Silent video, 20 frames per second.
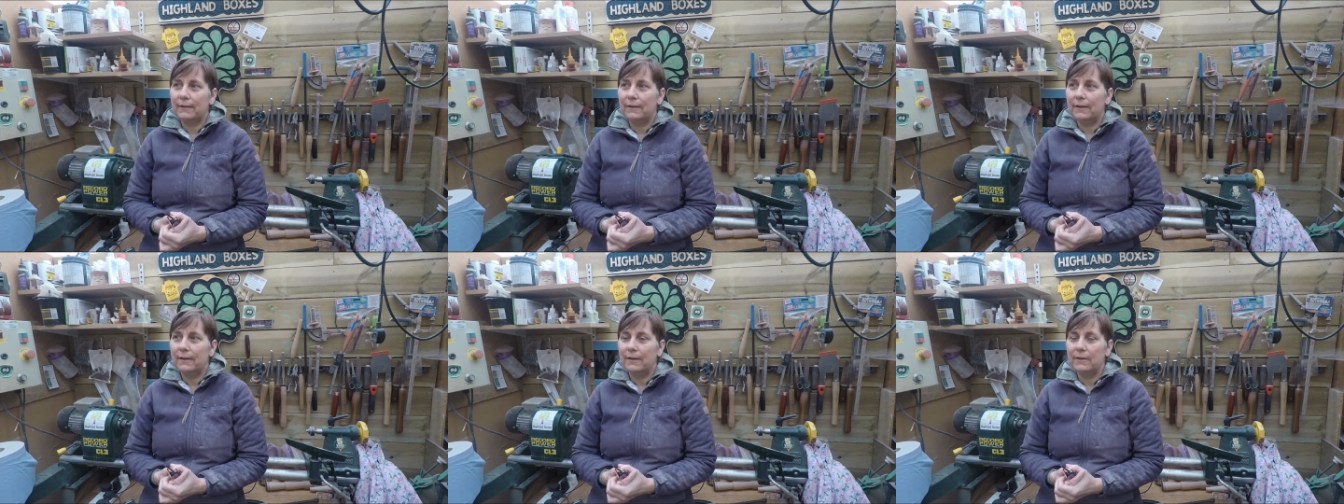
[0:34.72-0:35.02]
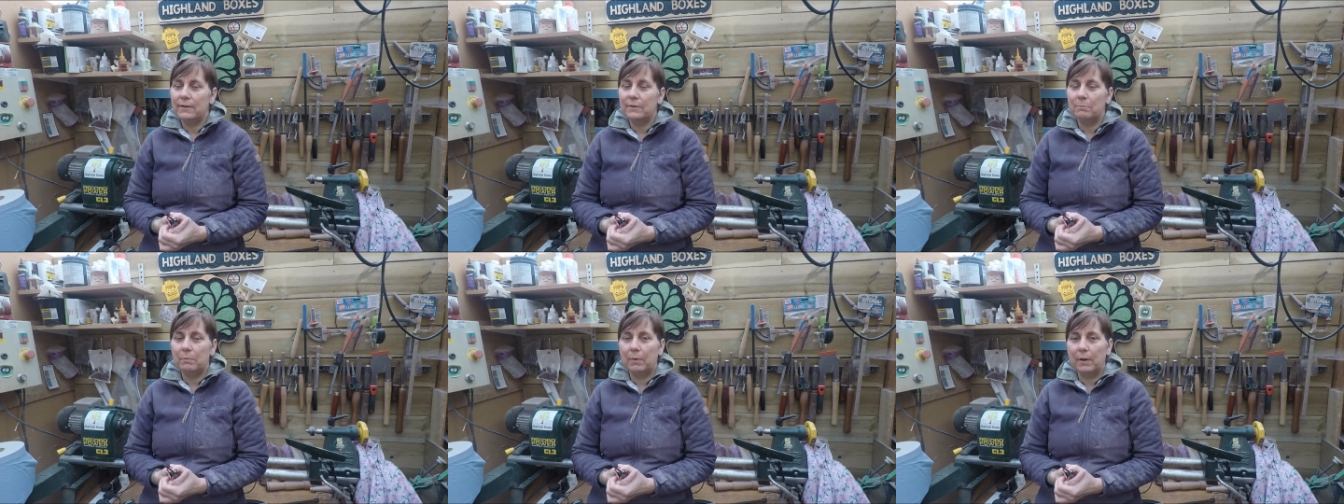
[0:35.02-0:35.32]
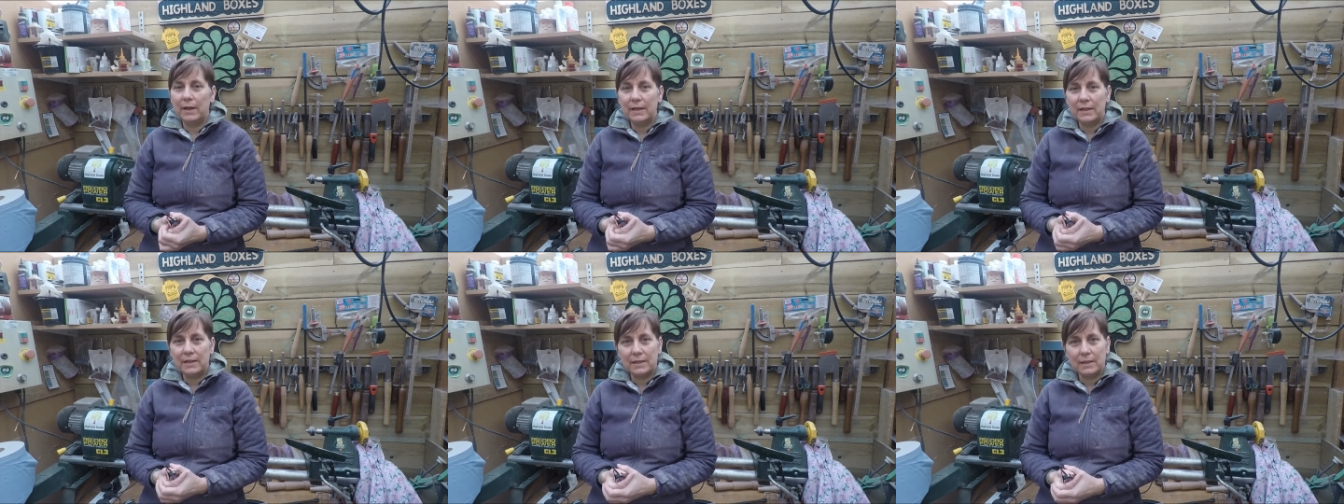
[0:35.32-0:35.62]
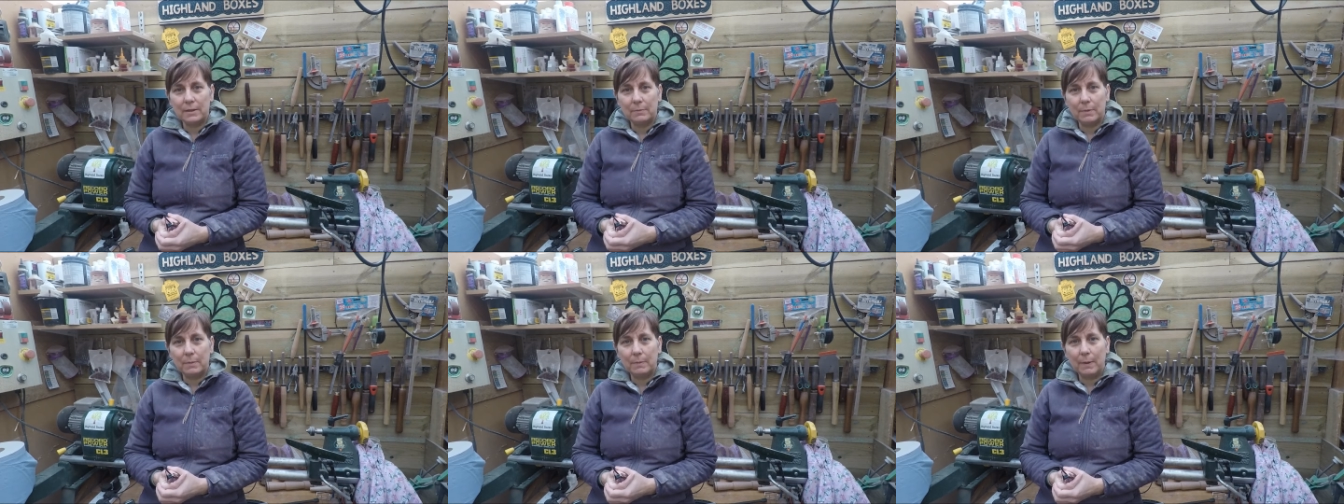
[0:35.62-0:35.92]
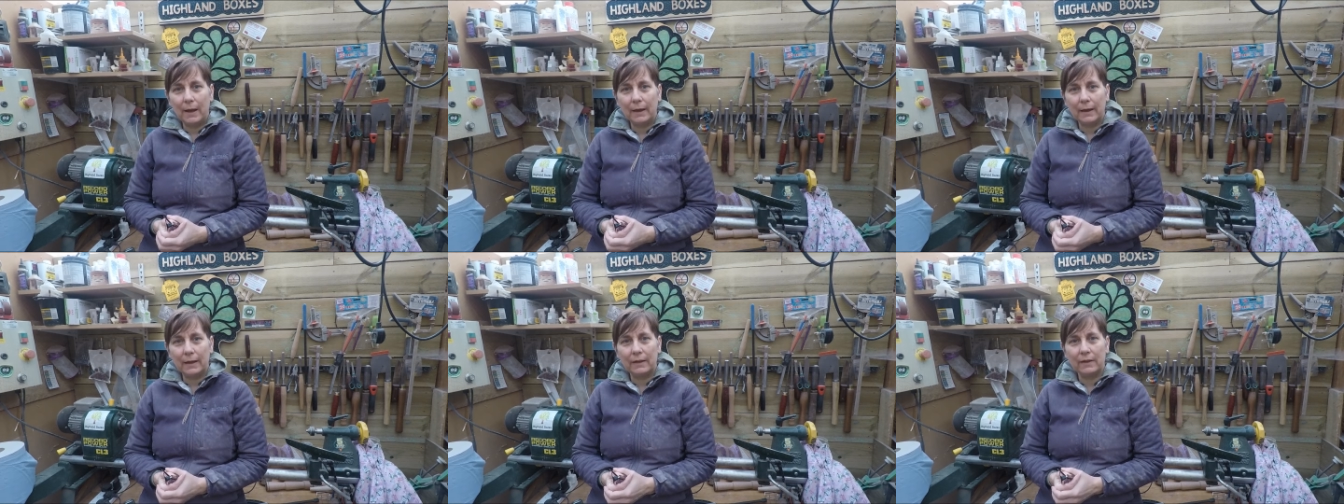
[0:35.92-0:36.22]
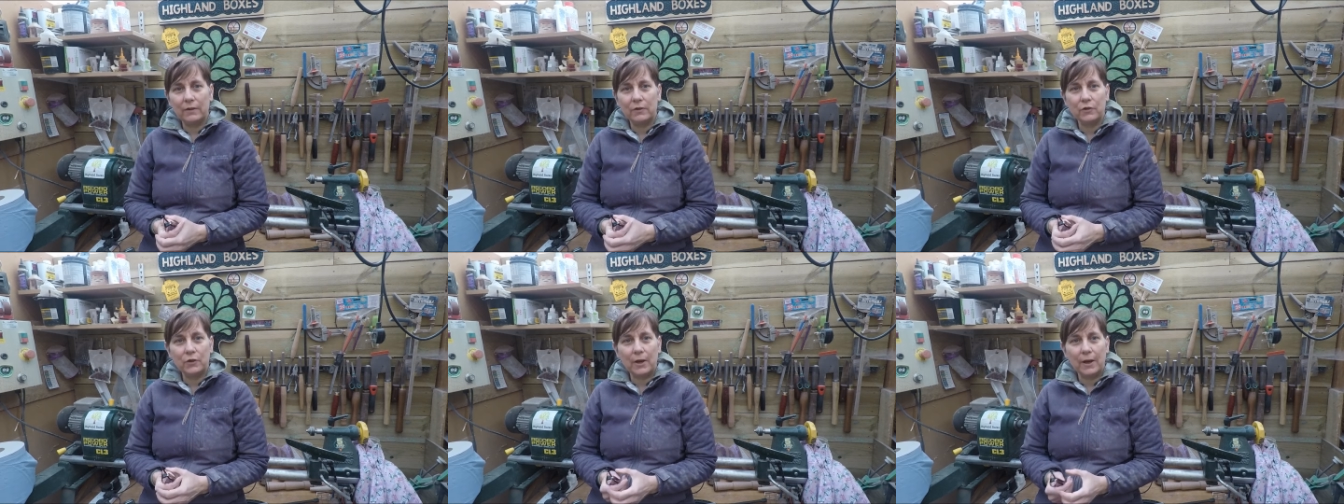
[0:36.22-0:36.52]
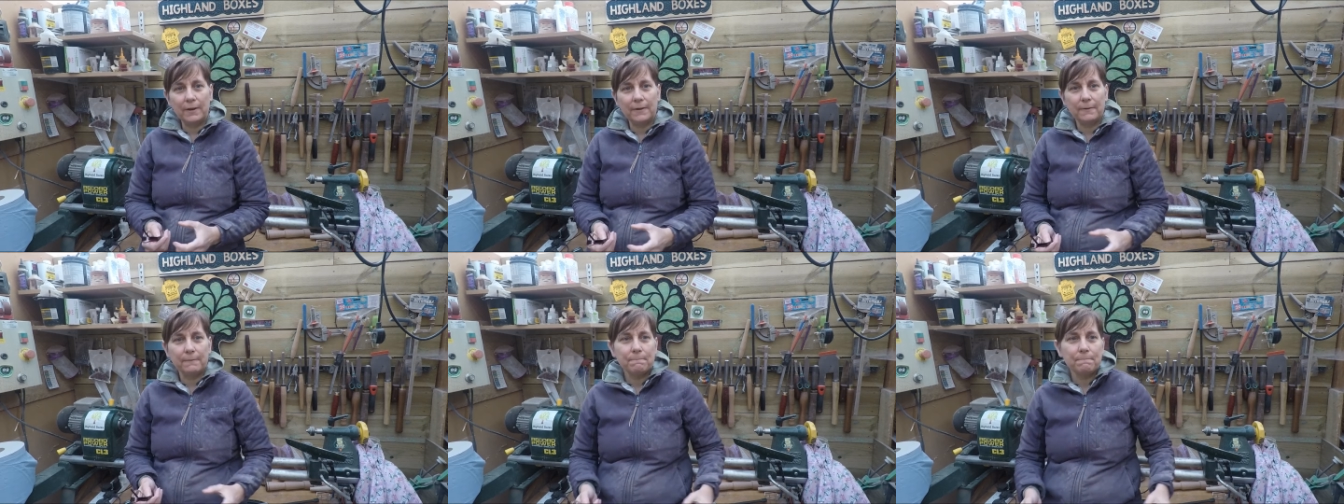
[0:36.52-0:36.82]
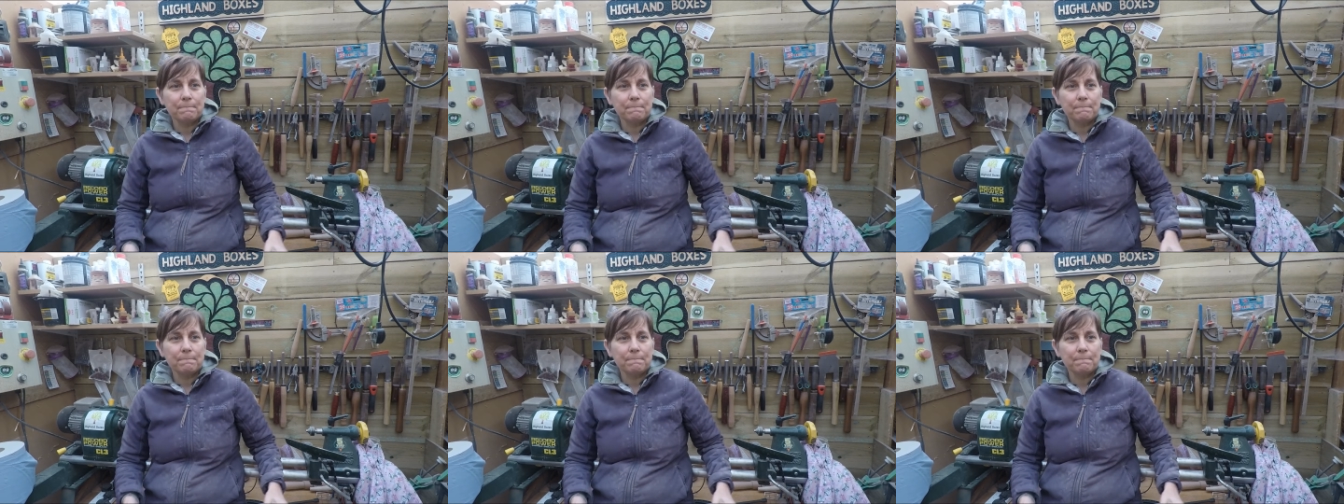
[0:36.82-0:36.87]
it's bliss to be back in the shed.